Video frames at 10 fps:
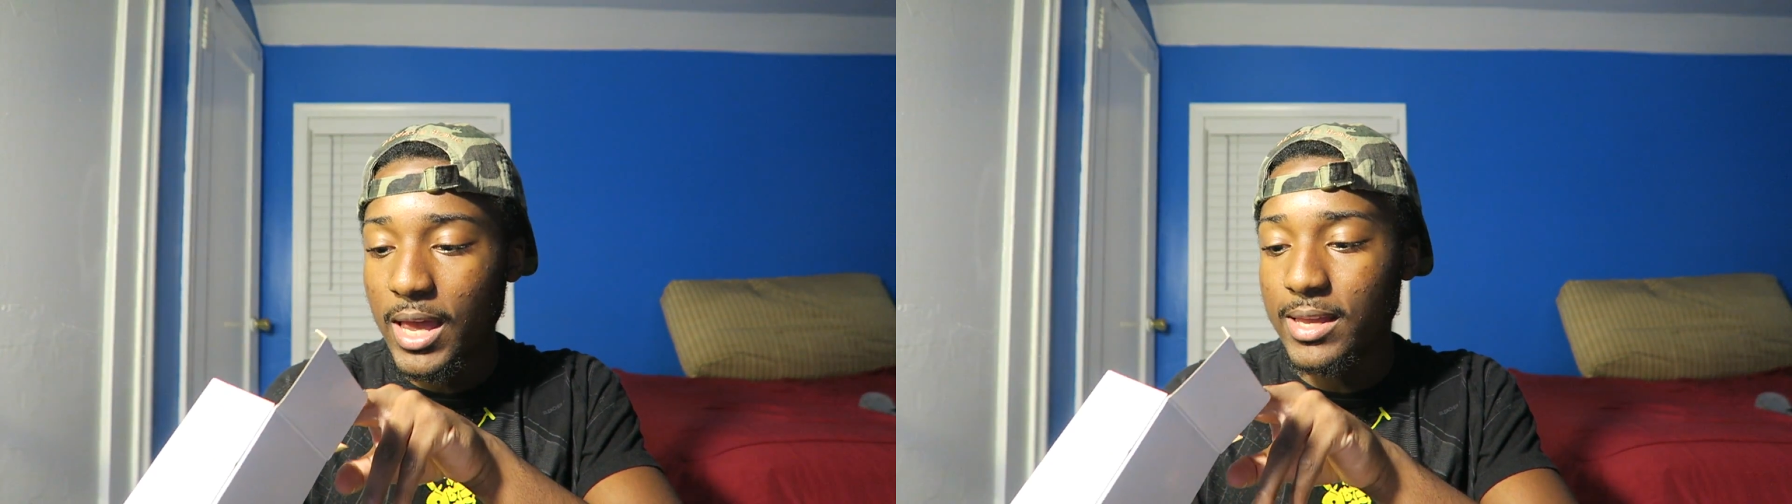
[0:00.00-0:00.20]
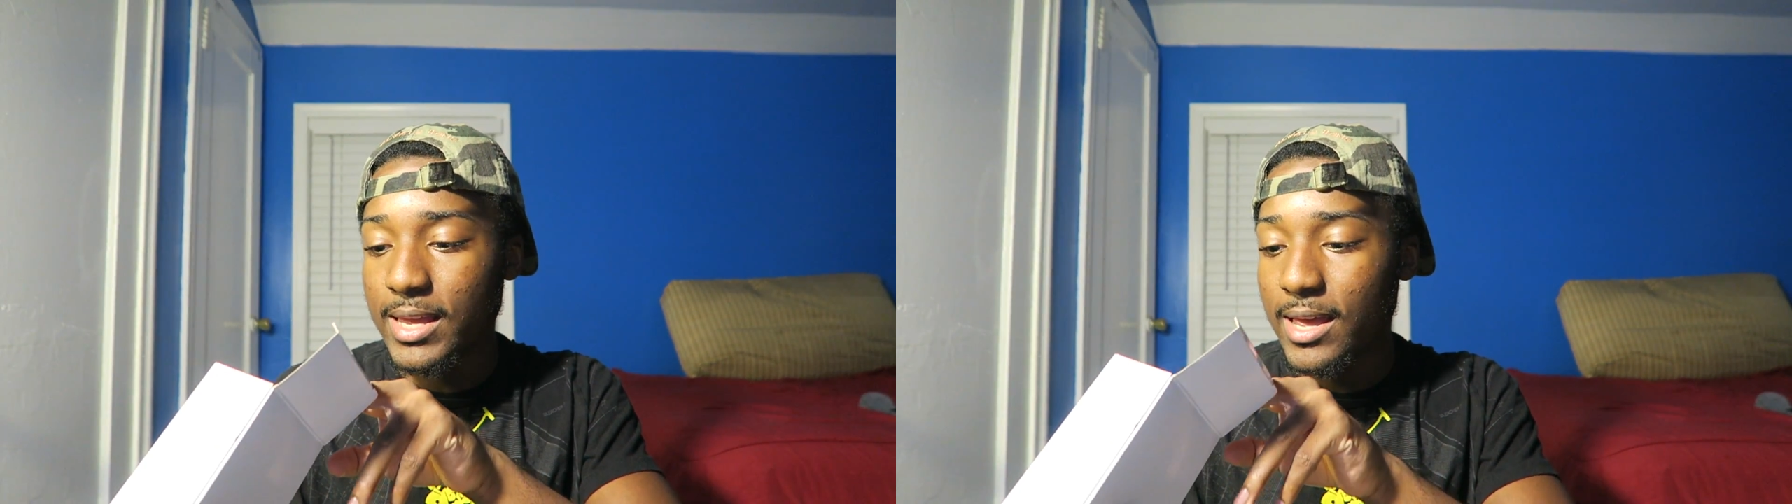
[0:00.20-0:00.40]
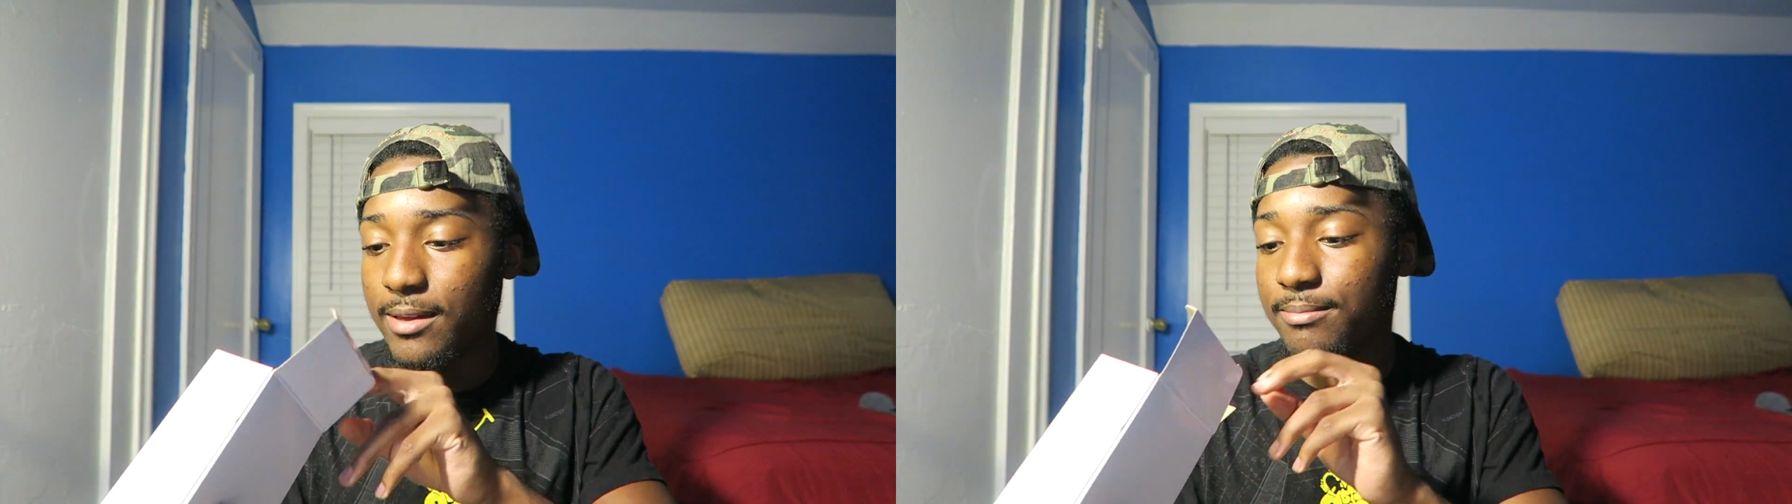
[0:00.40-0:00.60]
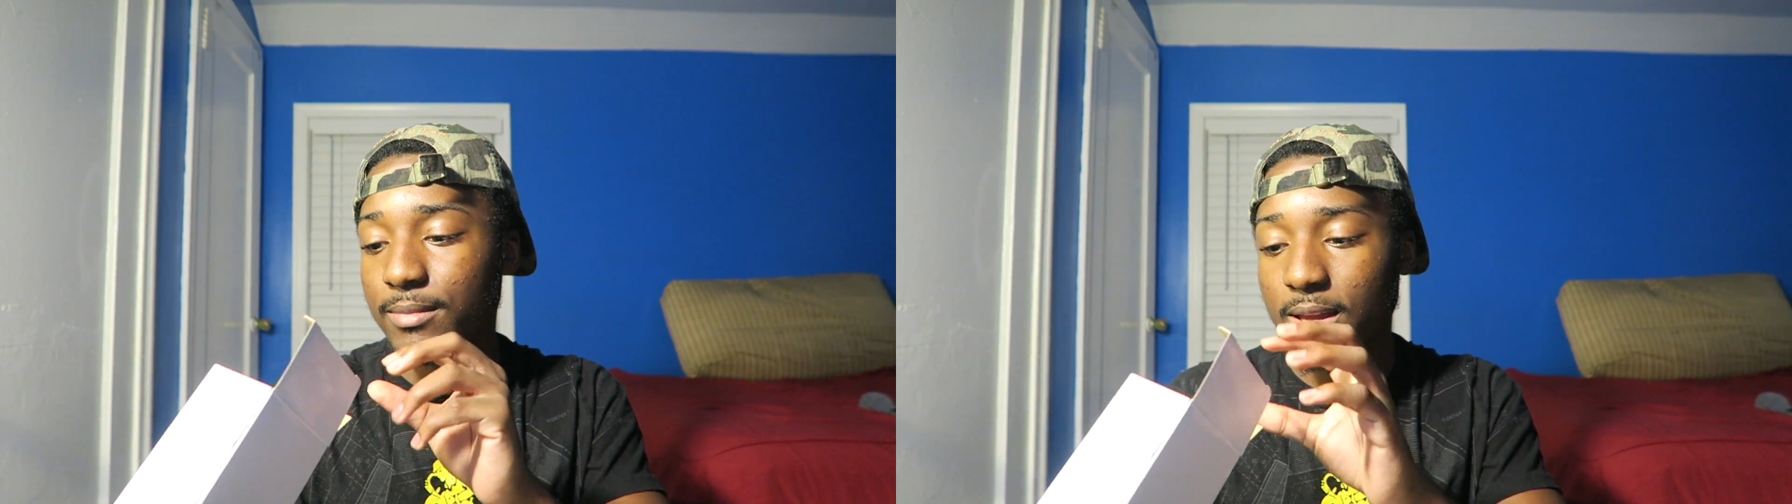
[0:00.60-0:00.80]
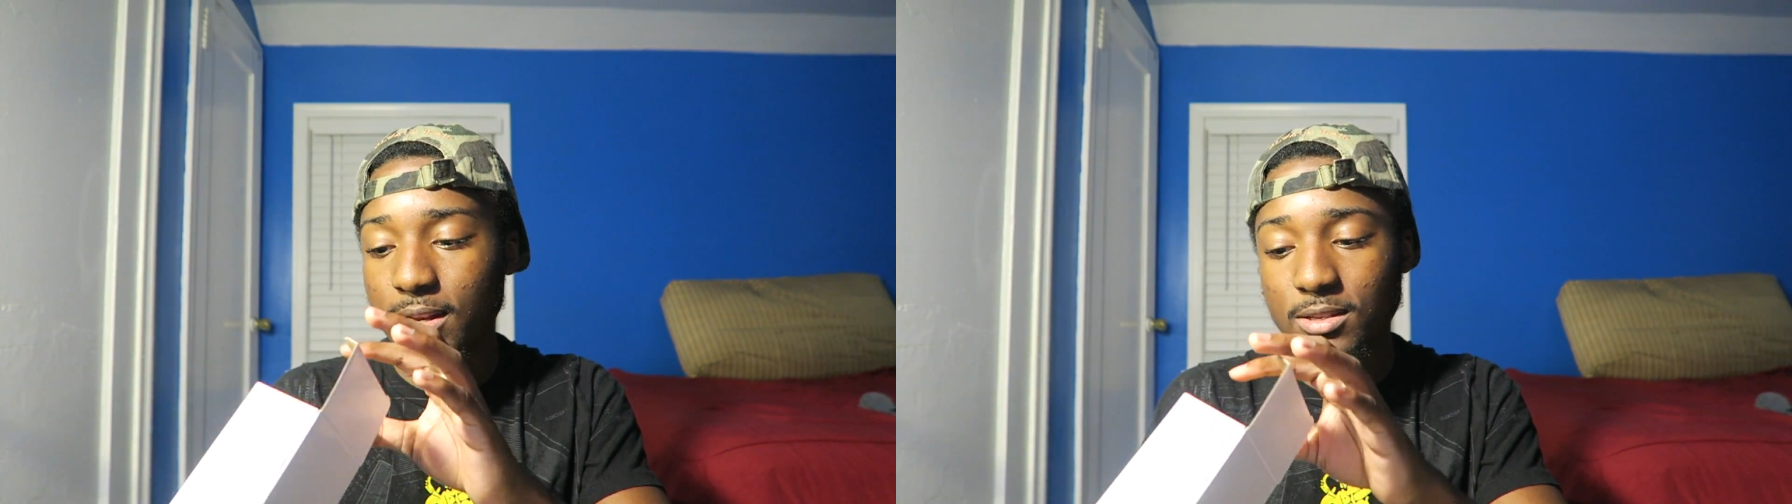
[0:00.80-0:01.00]
And, yeah,
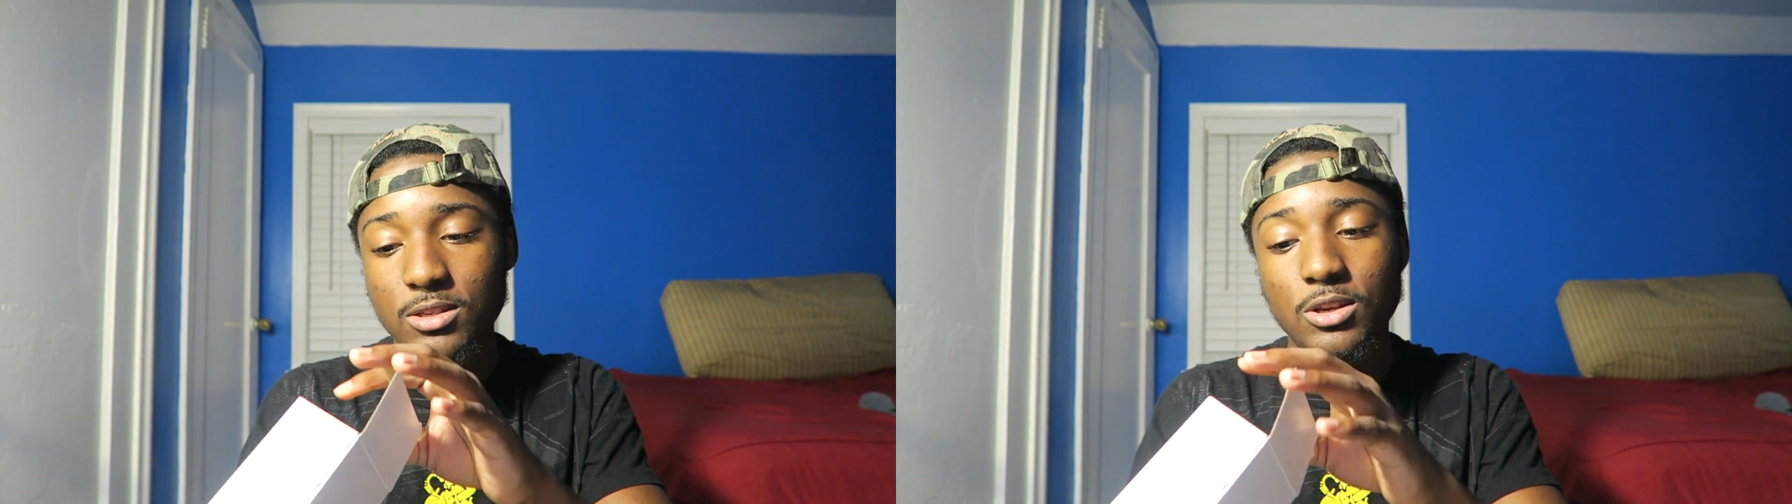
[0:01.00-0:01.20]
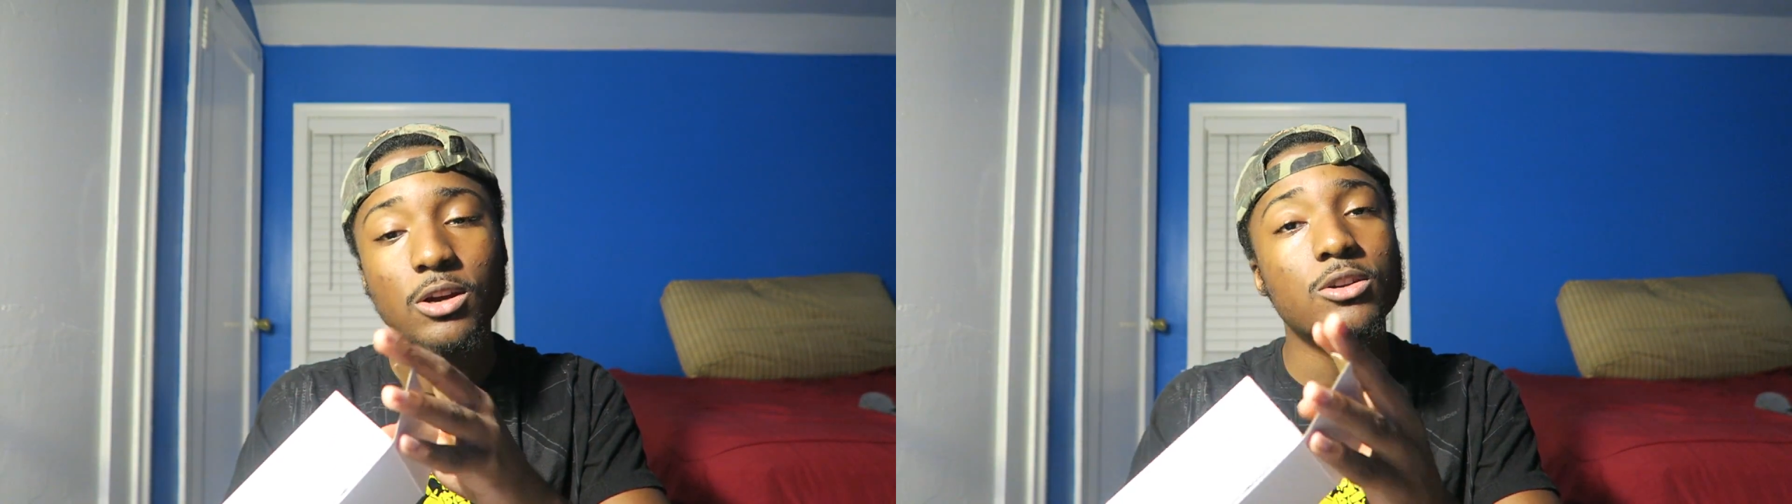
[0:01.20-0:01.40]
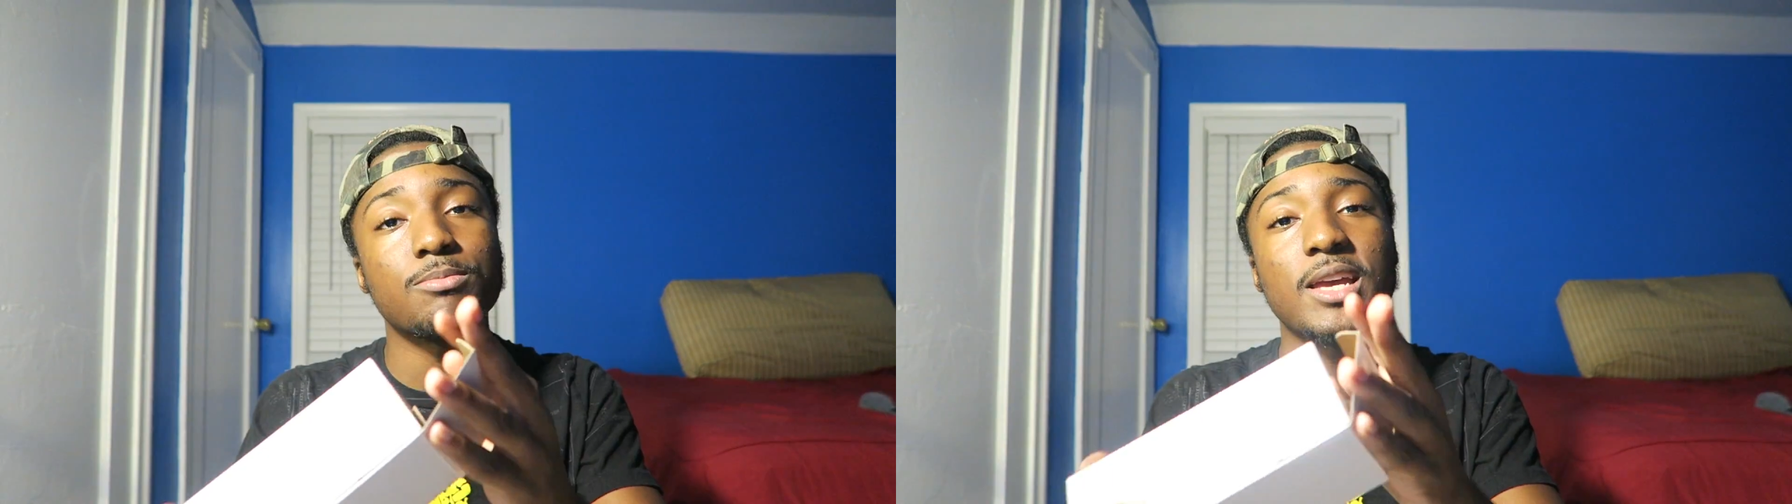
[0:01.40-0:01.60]
and this is yours,